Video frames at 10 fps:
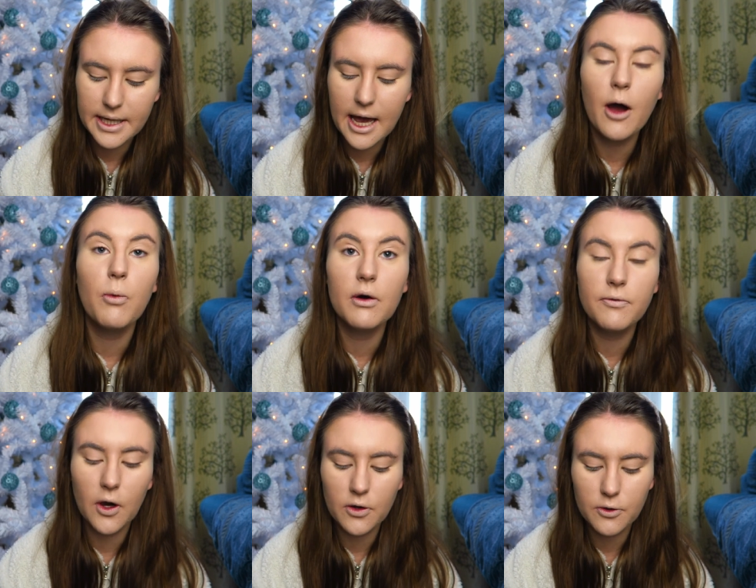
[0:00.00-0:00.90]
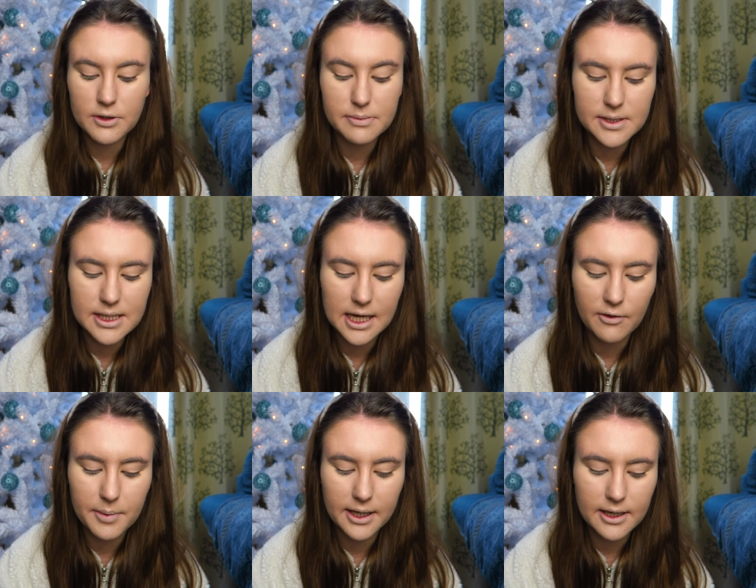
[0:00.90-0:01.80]
but yeah, I will vlog Christmas
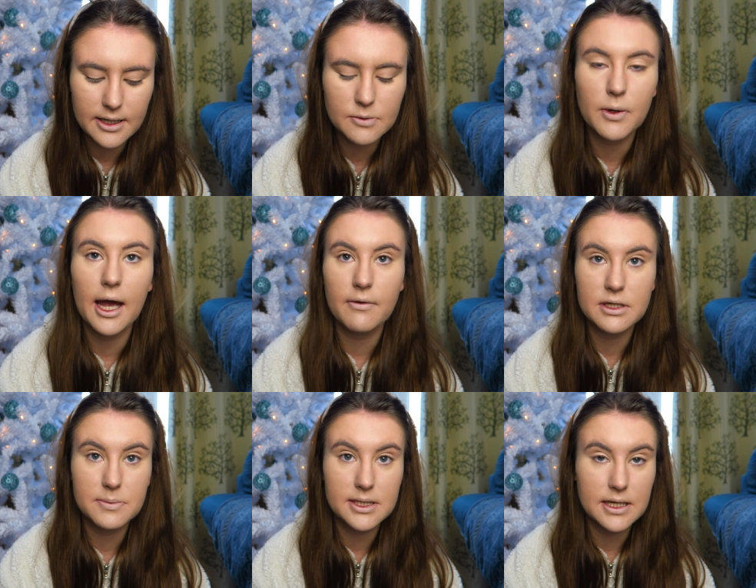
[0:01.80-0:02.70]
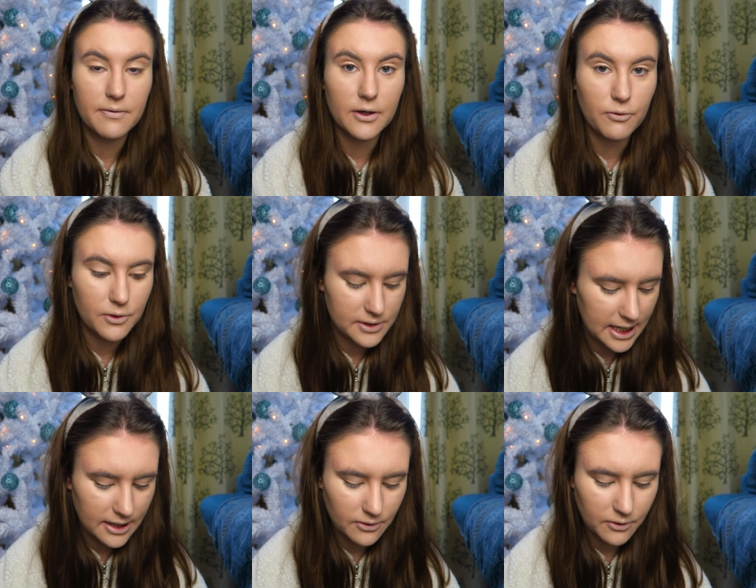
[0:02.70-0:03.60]
Eve because we have a specific
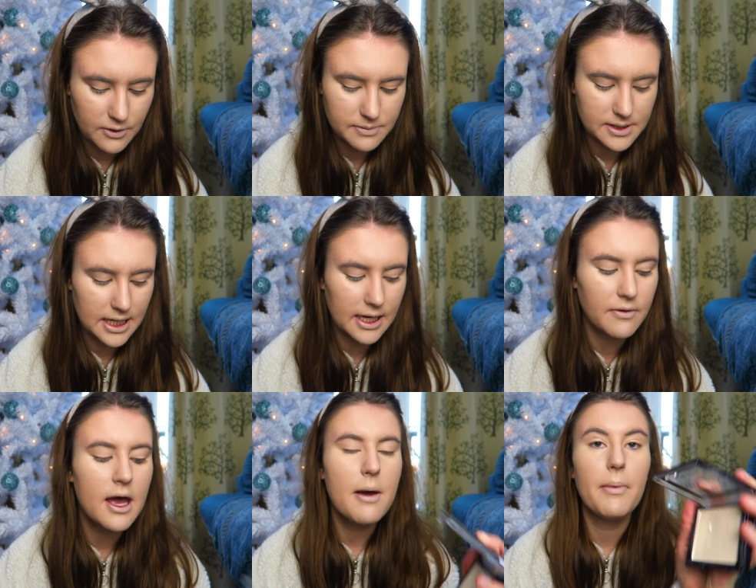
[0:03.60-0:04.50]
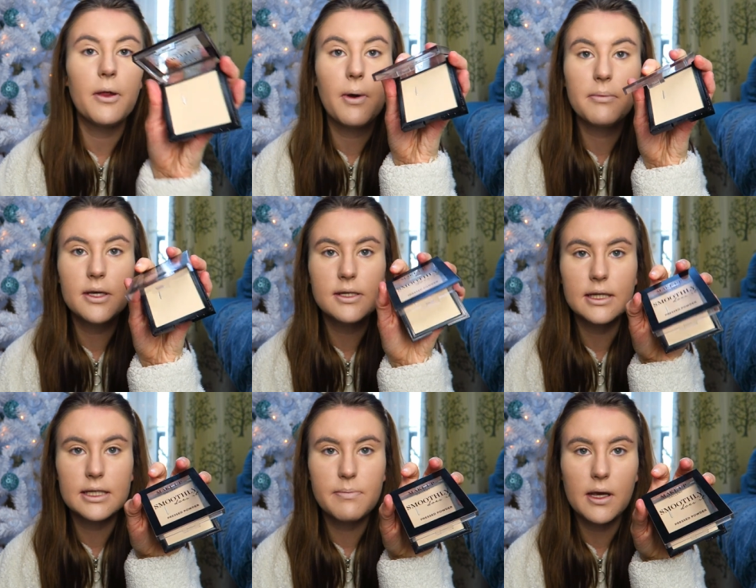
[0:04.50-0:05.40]
routine on Christmas Eve. By the way, I'm
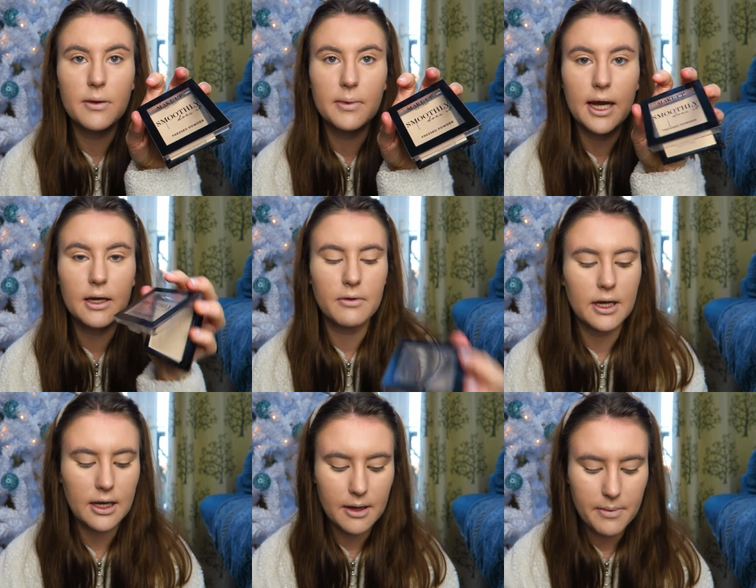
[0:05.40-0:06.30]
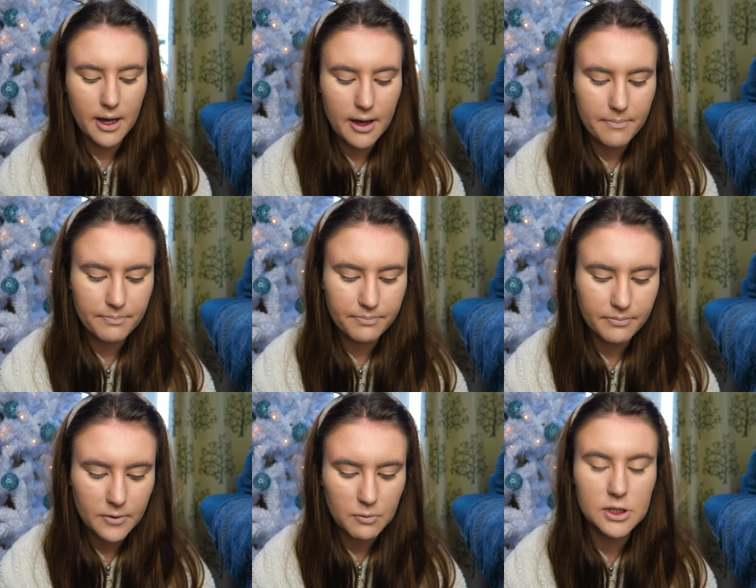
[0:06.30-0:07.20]
using this Makeup Gallery,
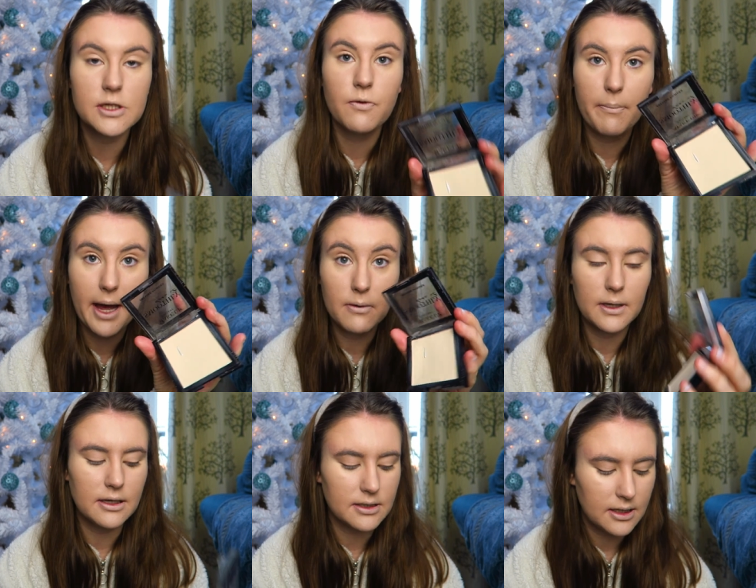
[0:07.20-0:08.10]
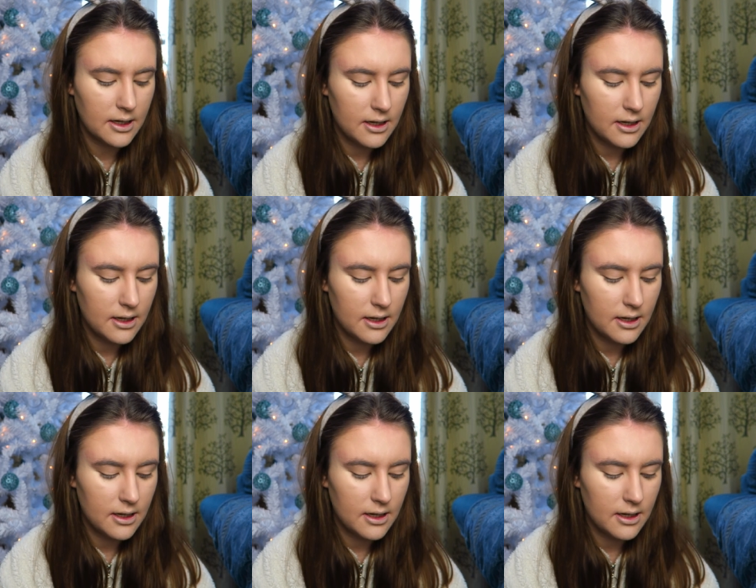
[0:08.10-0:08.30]
um, which is from Poundland